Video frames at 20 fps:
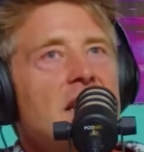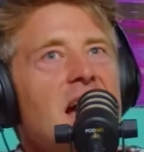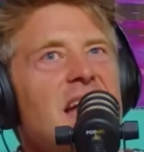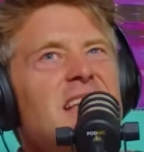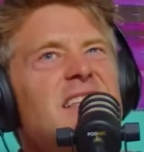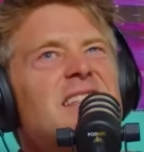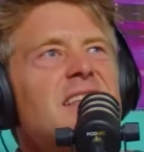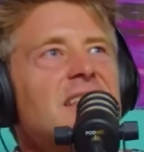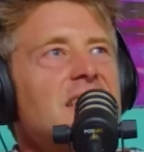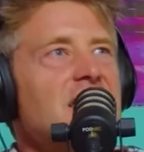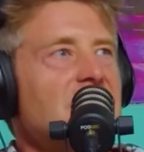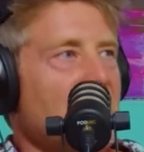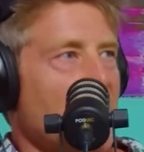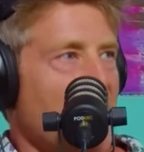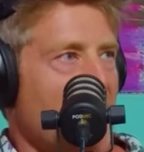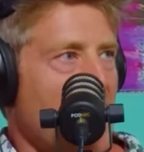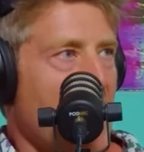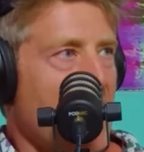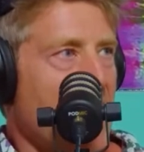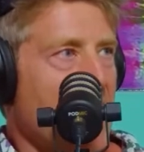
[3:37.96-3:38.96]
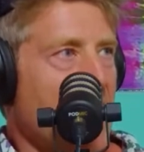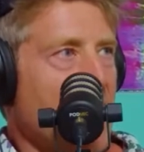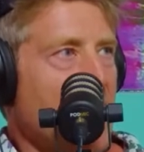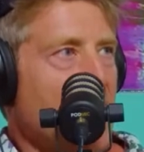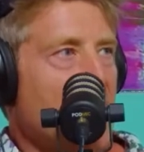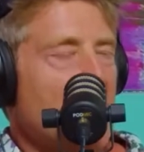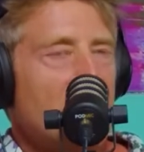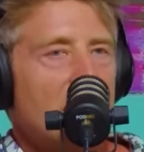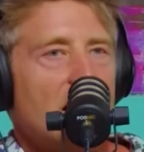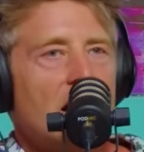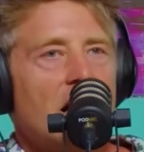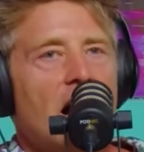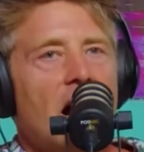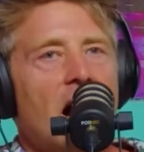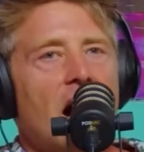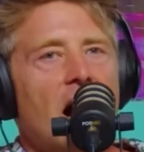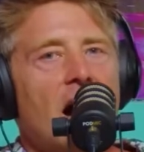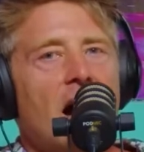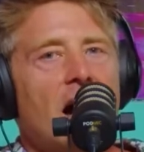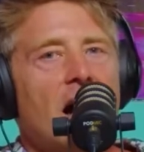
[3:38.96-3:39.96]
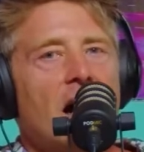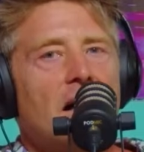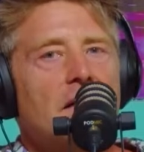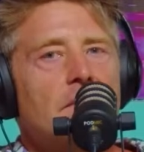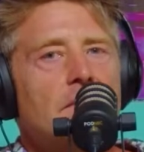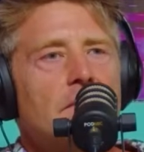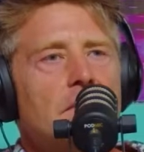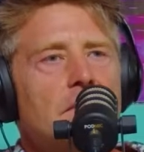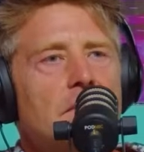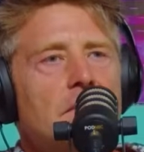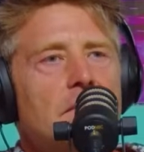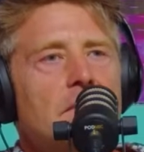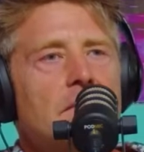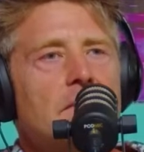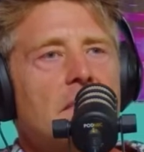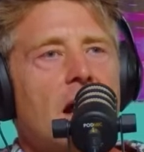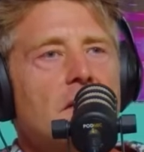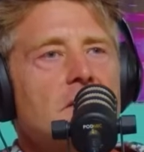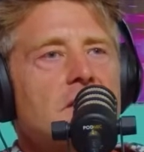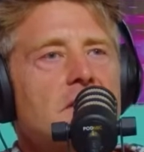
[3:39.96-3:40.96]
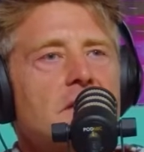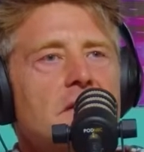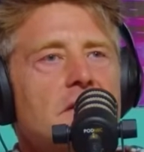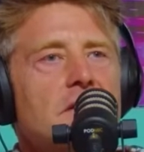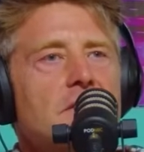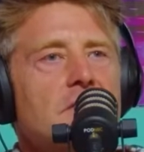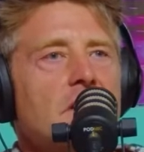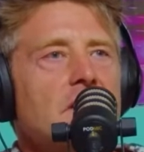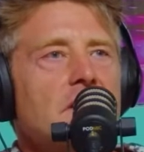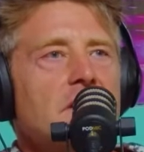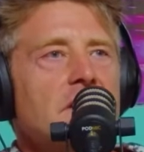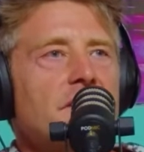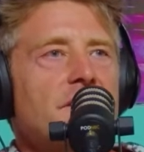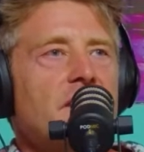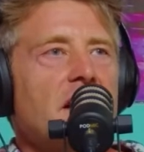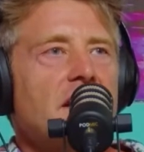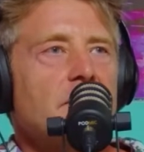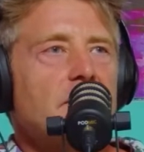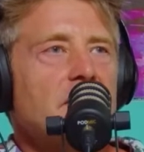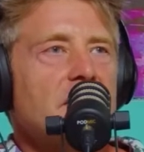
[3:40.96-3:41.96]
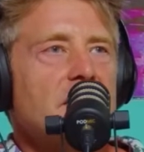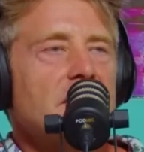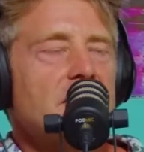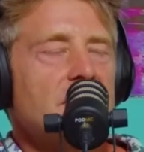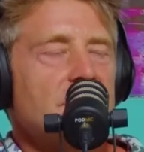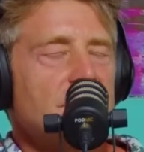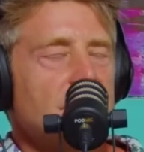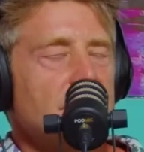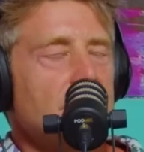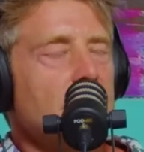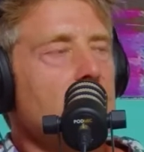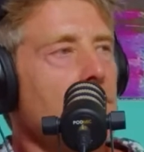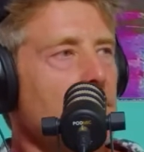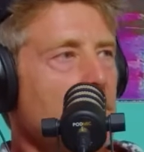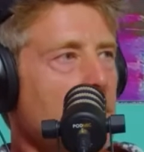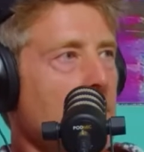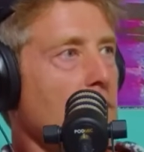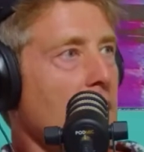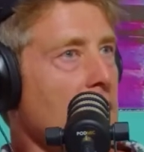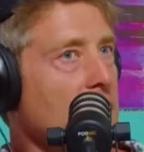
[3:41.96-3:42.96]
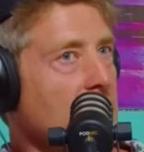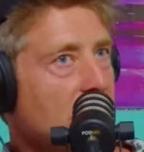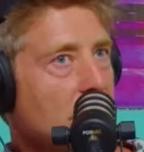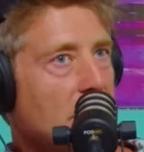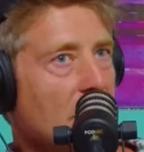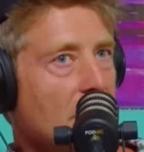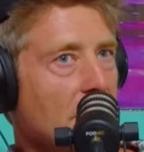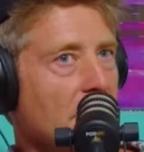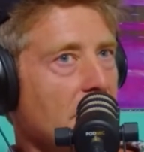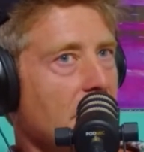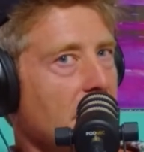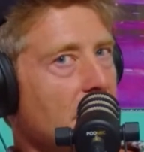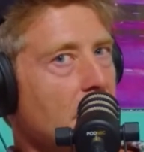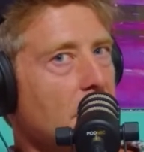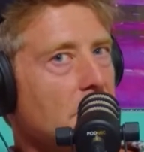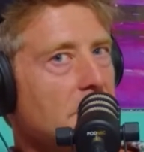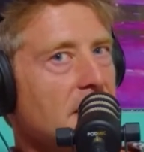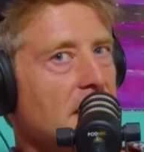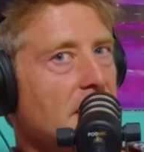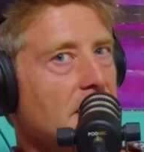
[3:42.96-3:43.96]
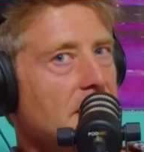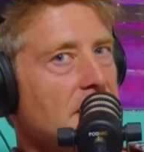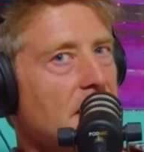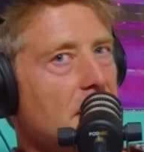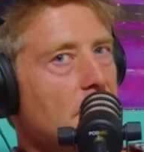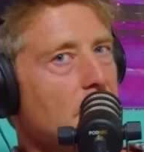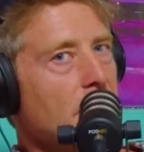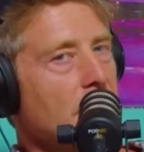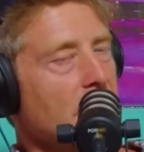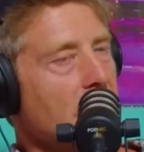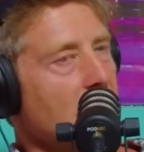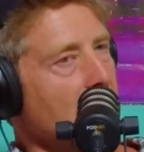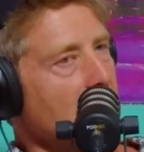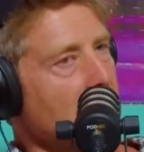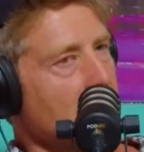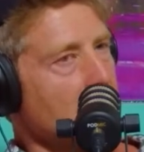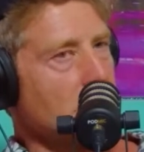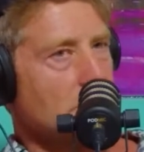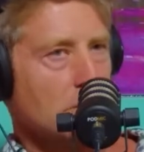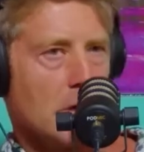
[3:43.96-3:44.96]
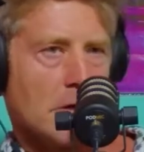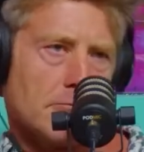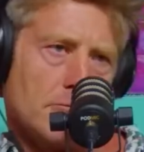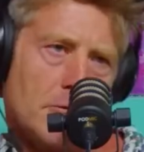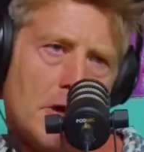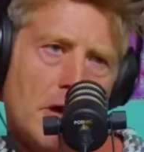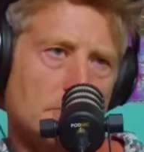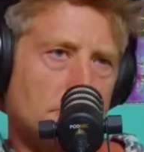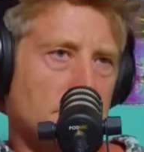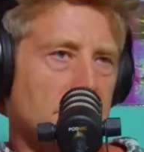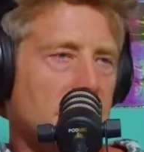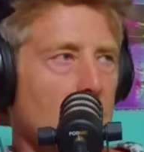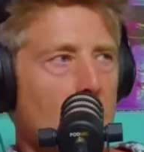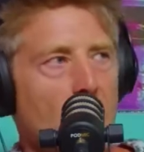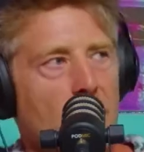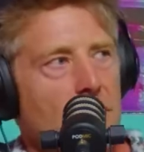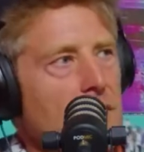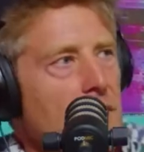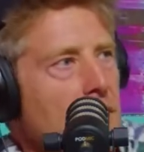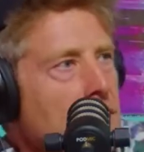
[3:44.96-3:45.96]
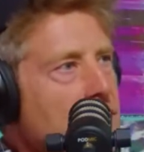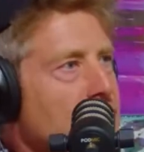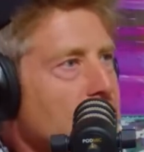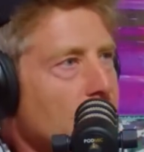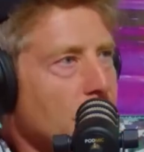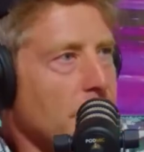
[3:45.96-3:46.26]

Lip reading: Nicest guy. I was like struggling to find a place to shoot. We were went and like looking at hotels that morning, and he was like, "Wow, just come over here and